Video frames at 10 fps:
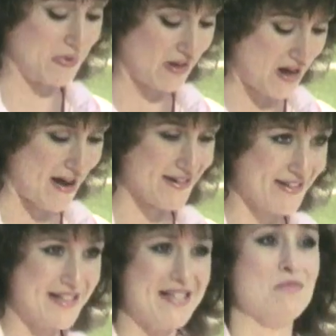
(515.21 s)
him a lot.
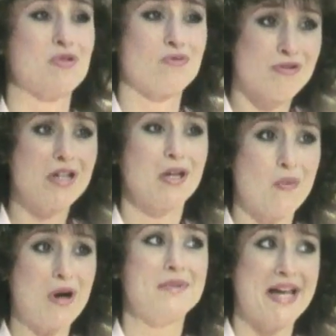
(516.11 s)
He seems
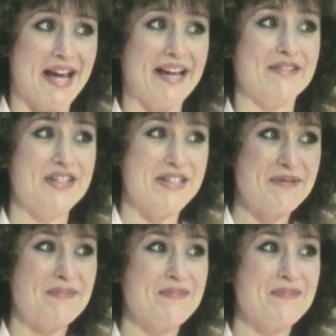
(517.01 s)
really well behaved.